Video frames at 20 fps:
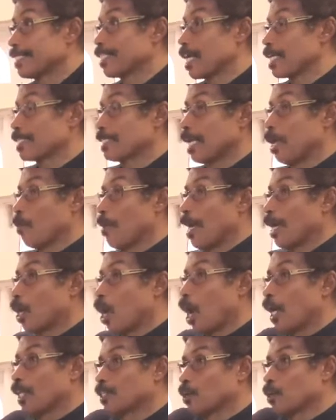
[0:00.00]
just like when
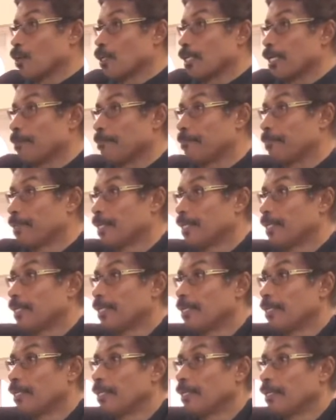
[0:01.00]
God told them,
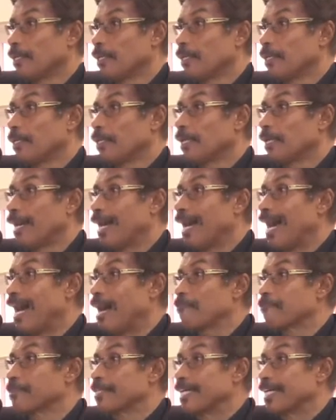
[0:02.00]

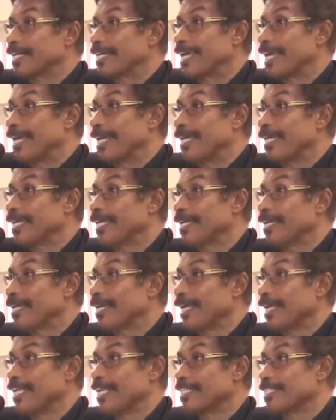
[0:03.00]
having a king
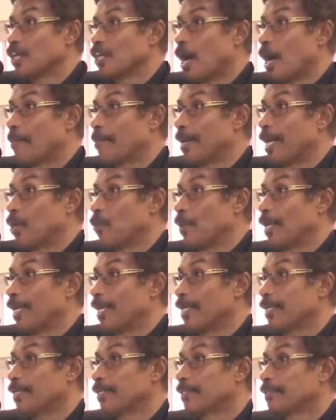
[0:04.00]
is not my
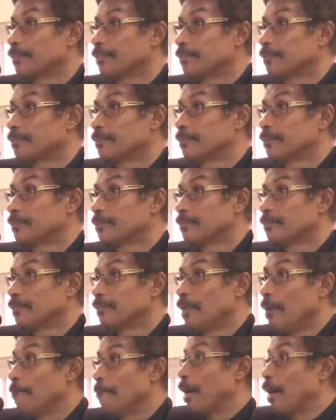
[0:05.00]
way.
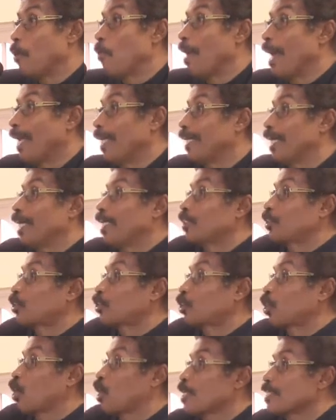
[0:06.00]
But when they
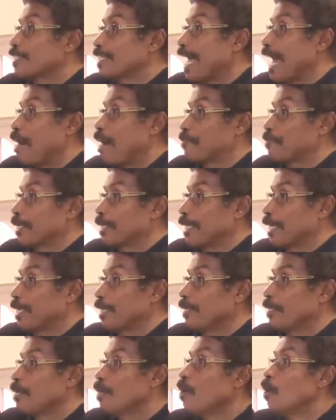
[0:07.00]
chose to have a
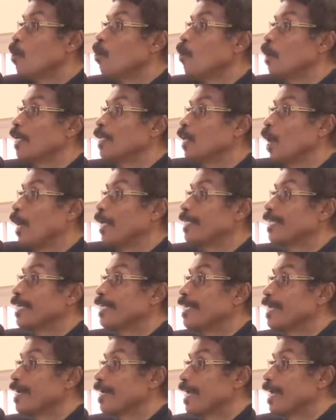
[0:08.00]
king, who
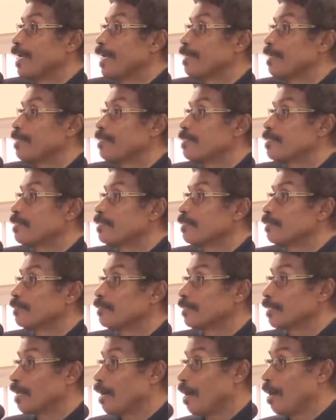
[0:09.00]
anointed their kings?
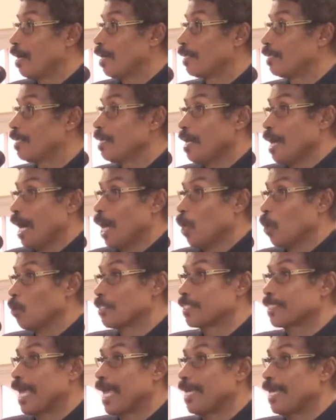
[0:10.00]
God. And who
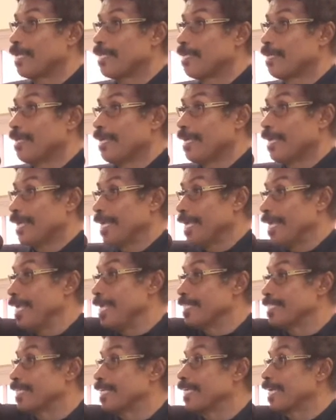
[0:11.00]
said,
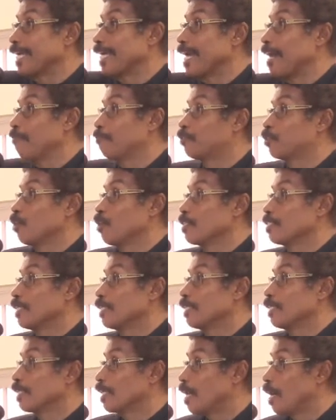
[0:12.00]
He's the king I've
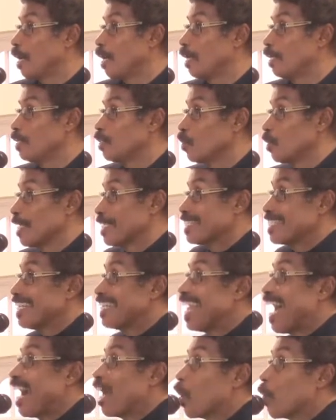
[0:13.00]
chosen? God. Notice the
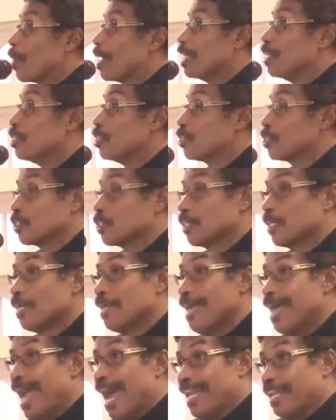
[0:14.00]
language.
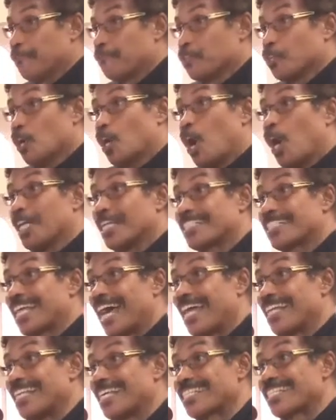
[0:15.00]
And if you don't
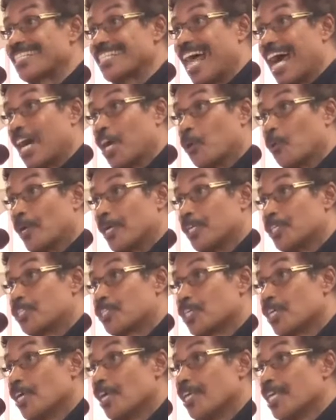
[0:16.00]
understand this
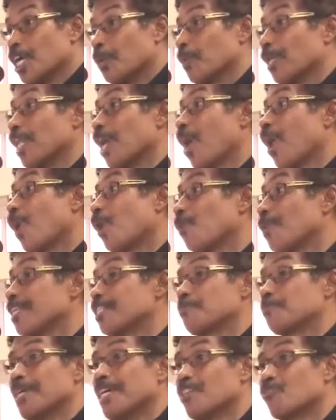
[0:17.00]
language, you will
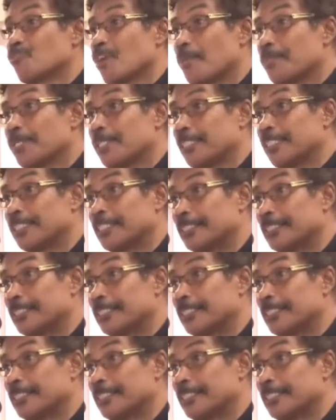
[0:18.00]
always be in trouble.